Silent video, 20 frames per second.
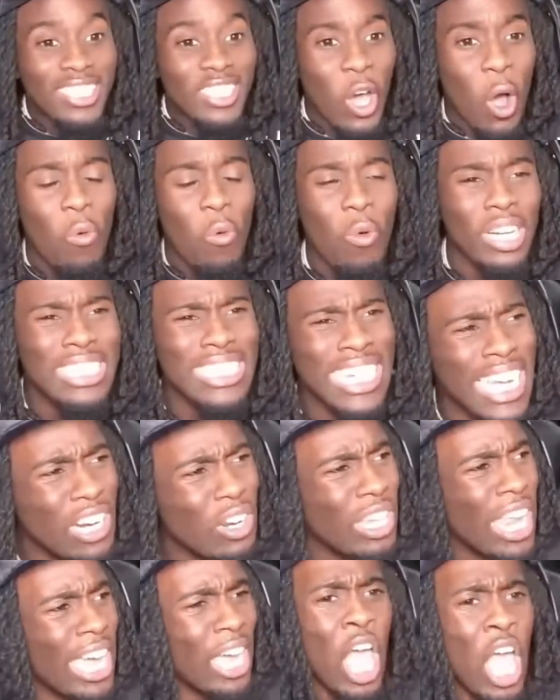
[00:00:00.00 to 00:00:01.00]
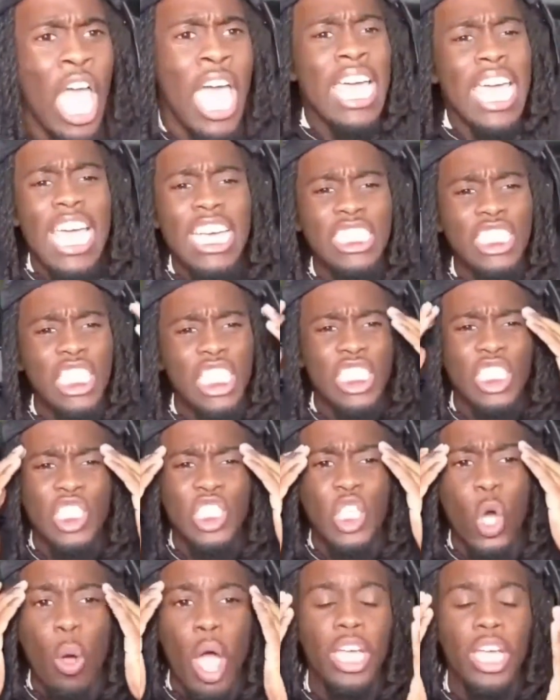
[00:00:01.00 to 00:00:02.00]
On one channel? Like, it's just
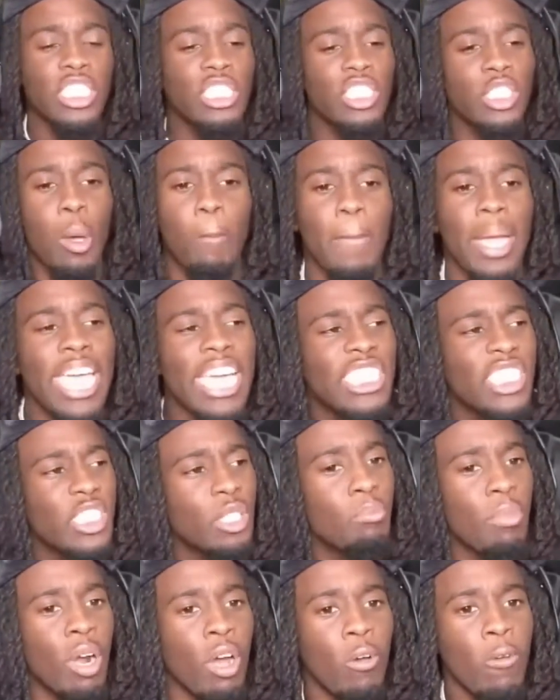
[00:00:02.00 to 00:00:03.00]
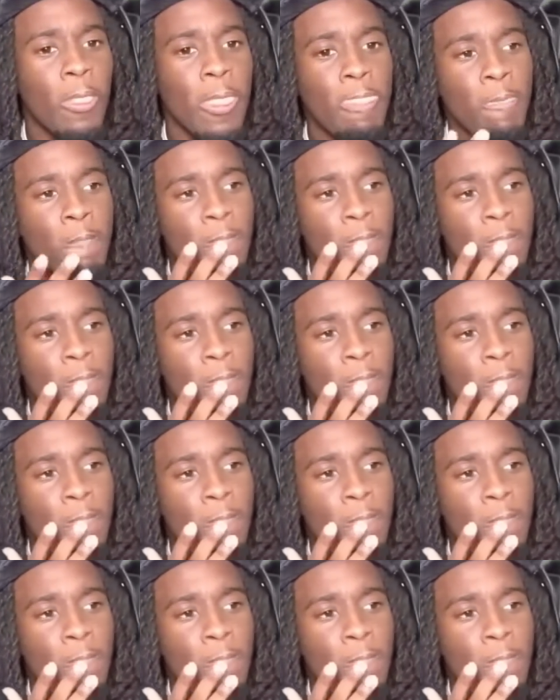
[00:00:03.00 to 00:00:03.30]
so... It's just amazing, bro.